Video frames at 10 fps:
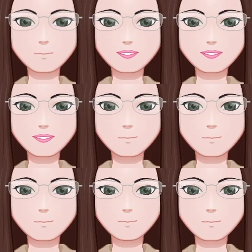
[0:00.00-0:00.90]
And
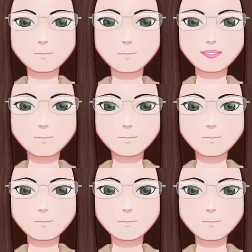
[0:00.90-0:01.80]
kind of,
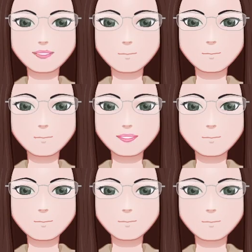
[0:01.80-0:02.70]
this is what they came up